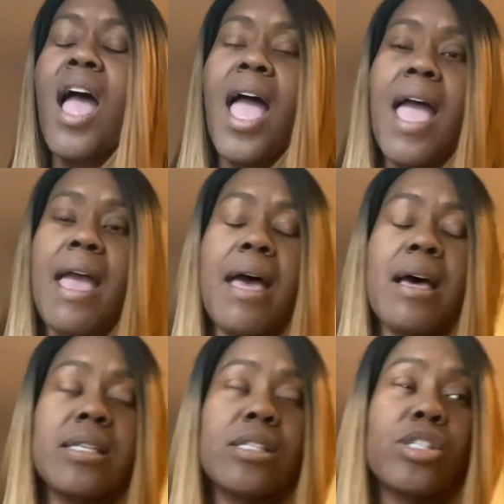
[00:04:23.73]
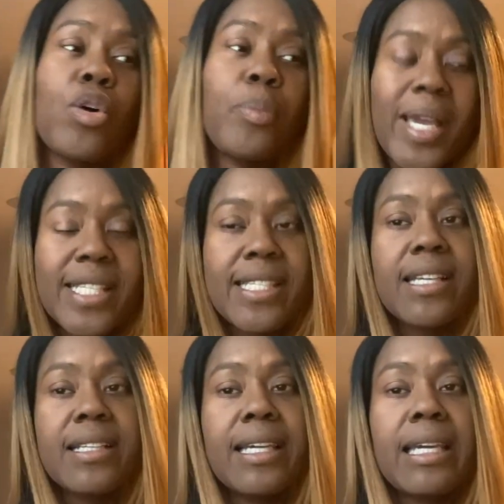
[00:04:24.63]
And so
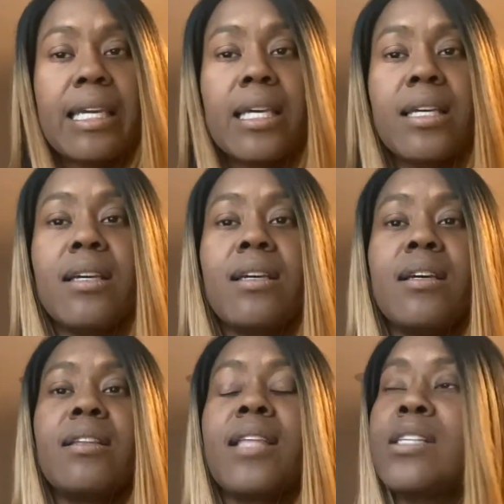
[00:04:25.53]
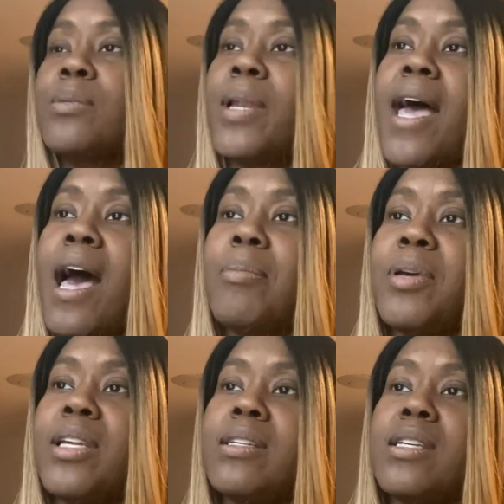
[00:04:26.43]
basically, that's what
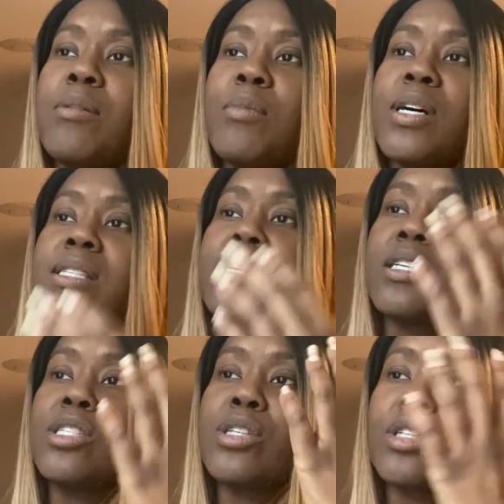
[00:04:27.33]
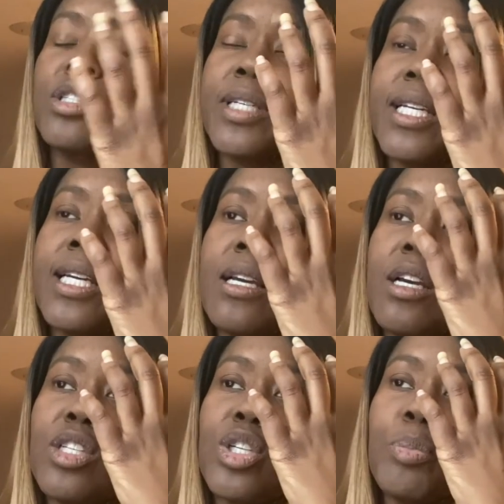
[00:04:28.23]
happened. It was a surgery
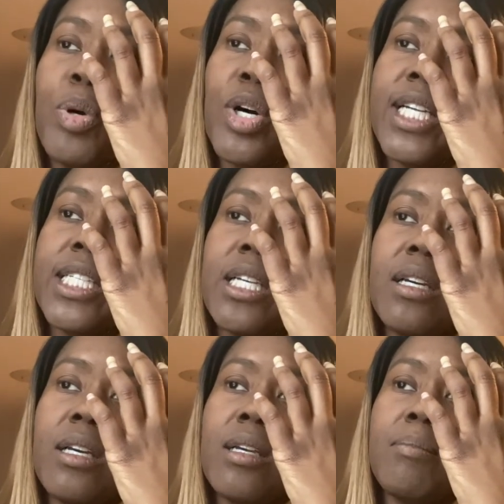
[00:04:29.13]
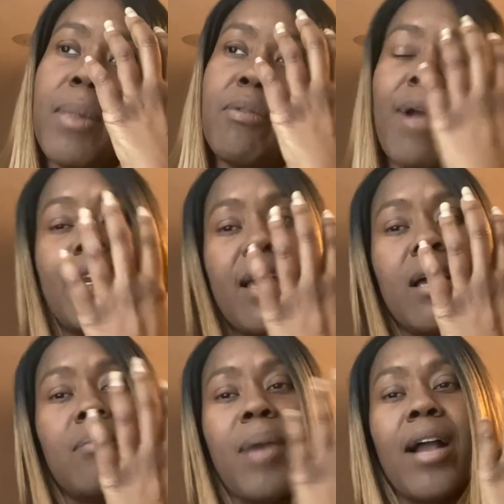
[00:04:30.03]
to put my
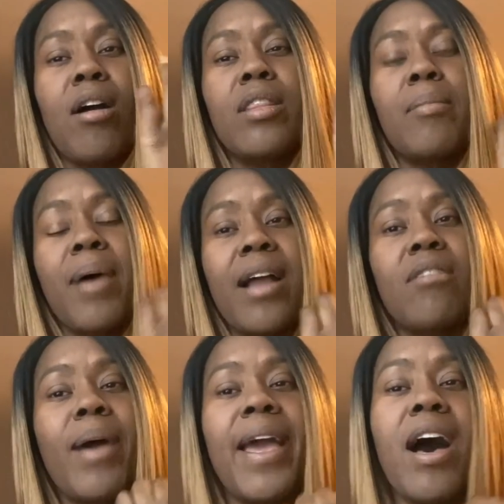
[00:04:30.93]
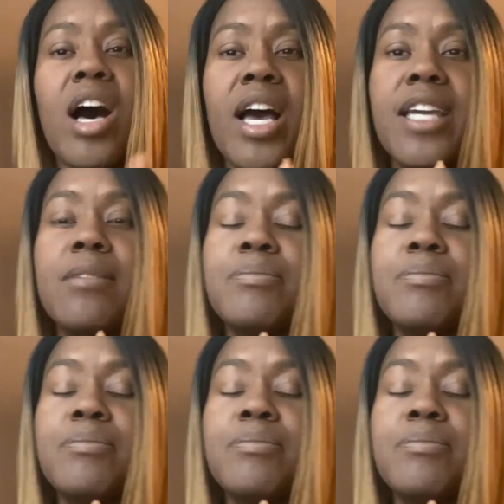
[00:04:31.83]
retina back on the back of my eye